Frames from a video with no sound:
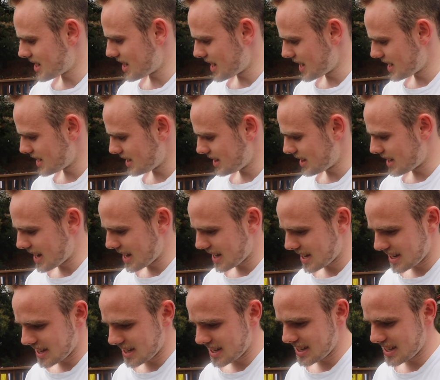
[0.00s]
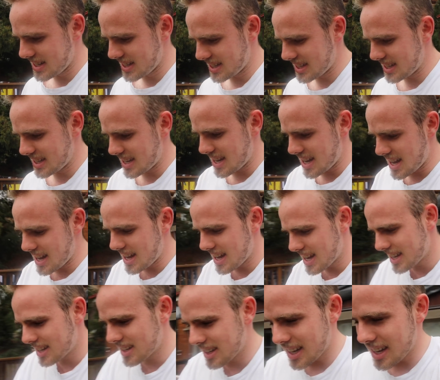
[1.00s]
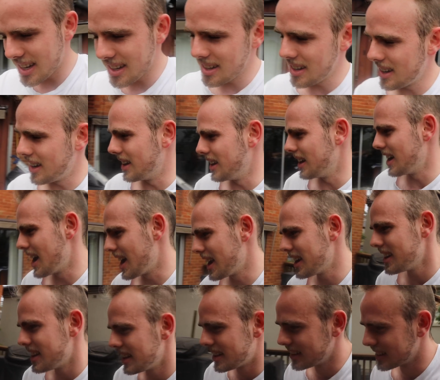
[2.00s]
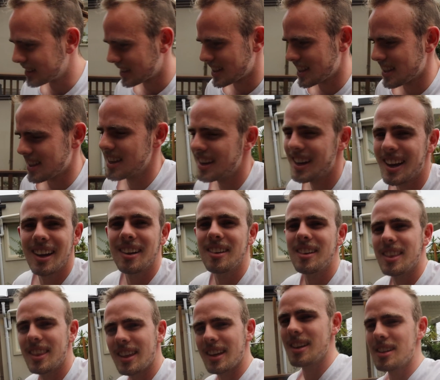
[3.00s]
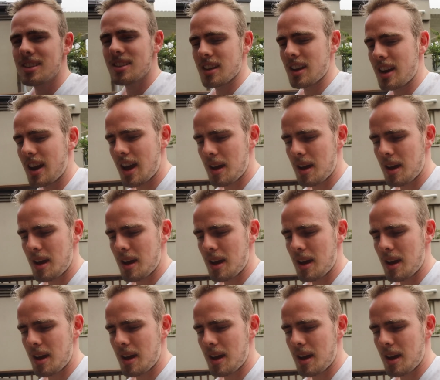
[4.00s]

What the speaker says: kind of like I don't know. I don't think it's going to